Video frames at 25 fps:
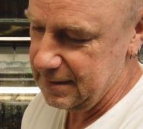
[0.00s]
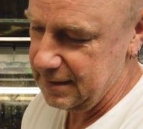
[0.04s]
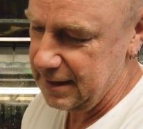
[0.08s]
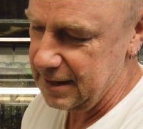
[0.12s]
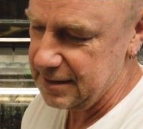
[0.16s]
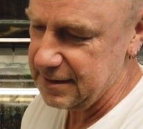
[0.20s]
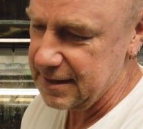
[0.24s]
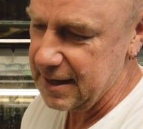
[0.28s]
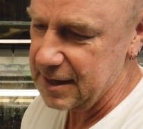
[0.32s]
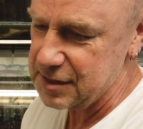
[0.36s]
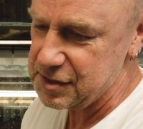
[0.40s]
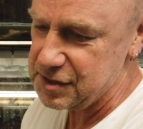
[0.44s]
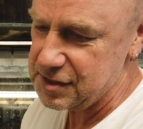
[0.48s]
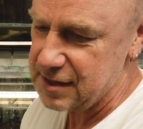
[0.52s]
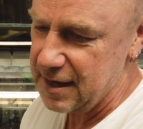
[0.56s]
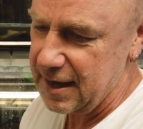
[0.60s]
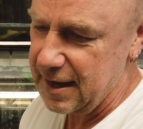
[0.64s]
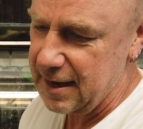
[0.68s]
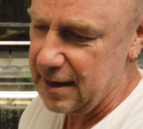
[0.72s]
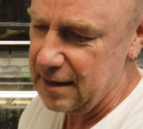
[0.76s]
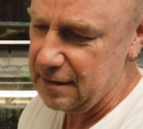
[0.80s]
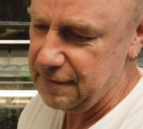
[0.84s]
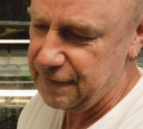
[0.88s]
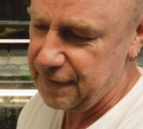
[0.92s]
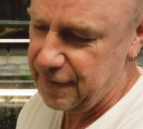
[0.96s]
let that
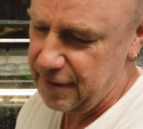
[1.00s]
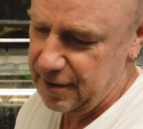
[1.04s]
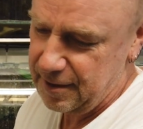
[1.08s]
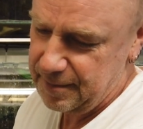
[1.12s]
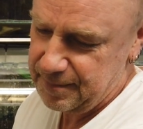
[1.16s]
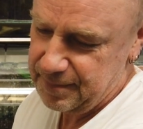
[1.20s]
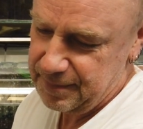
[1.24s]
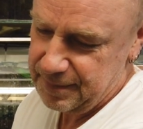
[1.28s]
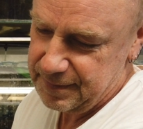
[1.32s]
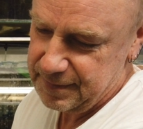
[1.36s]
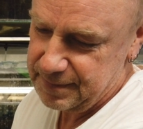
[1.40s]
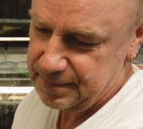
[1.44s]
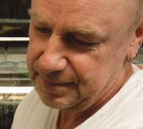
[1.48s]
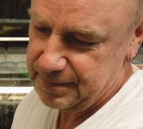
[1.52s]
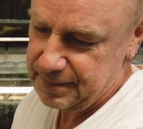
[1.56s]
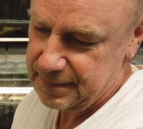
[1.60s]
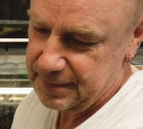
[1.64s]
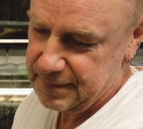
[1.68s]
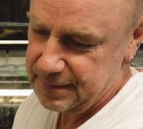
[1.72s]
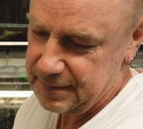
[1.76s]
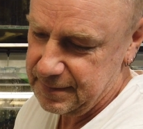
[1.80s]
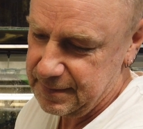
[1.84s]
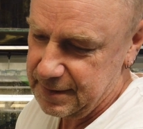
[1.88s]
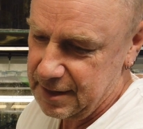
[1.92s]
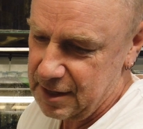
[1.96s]
stand for
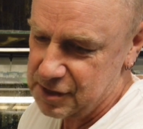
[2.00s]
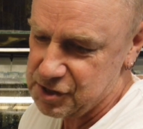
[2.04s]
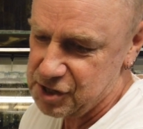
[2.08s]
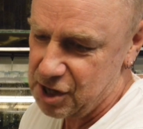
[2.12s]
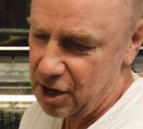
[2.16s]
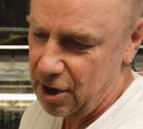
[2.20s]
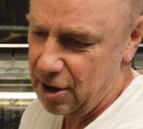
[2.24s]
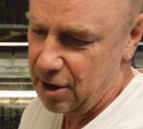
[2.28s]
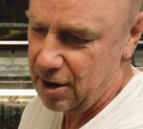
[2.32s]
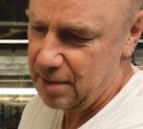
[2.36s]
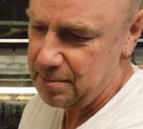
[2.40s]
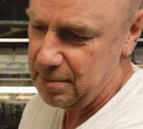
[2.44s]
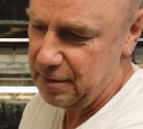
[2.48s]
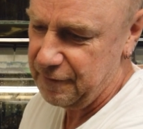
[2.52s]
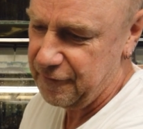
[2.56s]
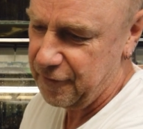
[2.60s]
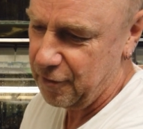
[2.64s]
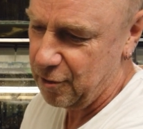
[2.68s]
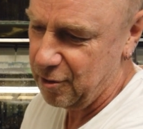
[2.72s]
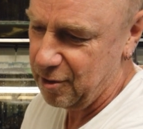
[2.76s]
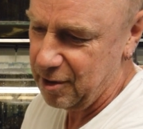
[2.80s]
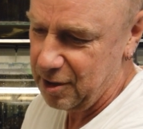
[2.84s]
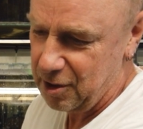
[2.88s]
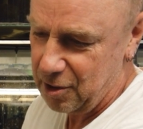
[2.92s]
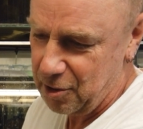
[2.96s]
a time
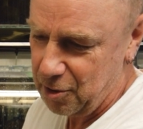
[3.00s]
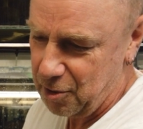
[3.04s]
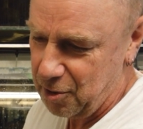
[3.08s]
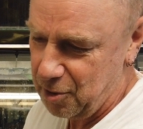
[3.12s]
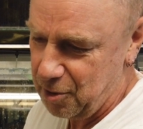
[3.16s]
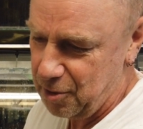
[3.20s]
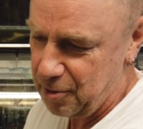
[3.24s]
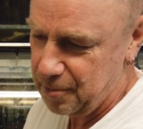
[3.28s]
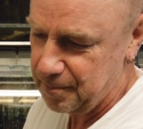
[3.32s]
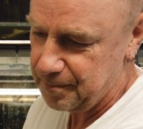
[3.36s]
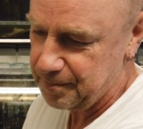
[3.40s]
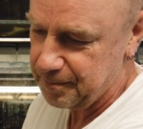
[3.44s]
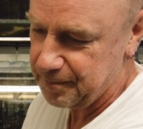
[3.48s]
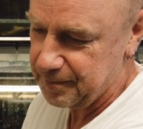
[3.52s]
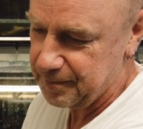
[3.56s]
before you